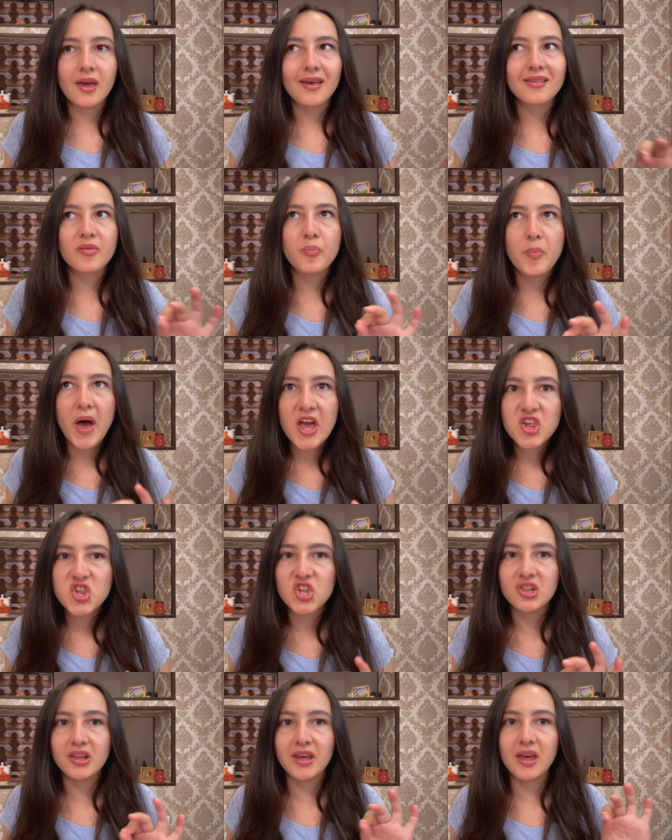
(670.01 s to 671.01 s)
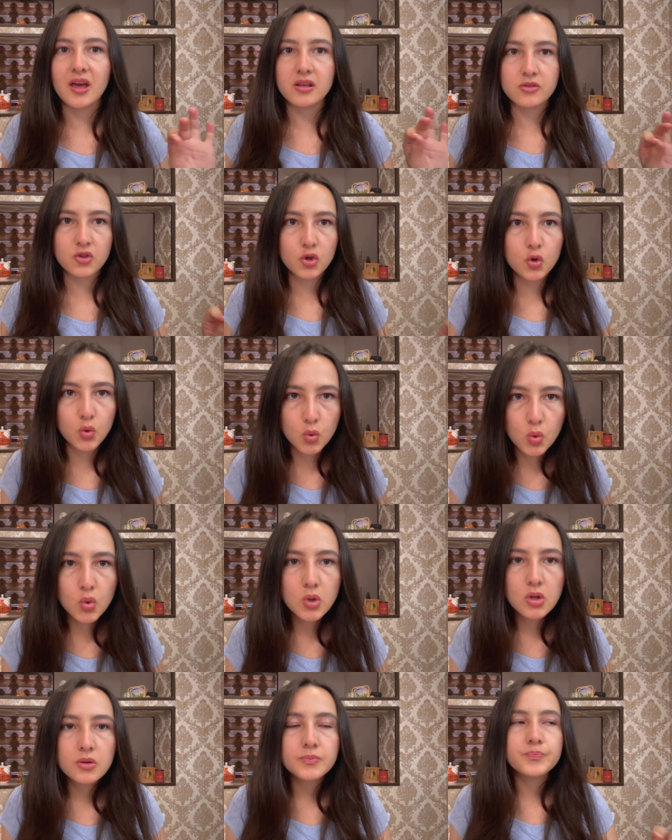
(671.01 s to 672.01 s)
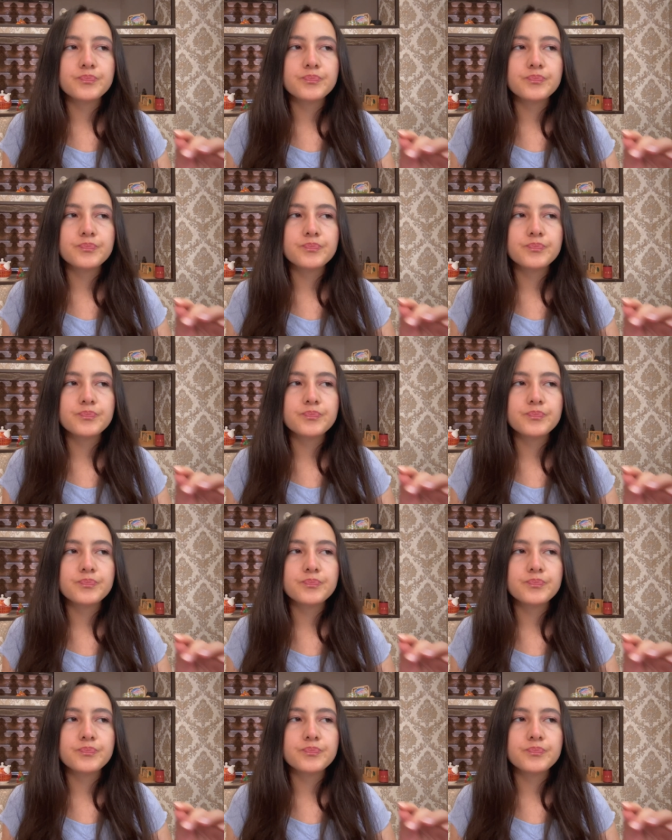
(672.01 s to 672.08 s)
especially at school.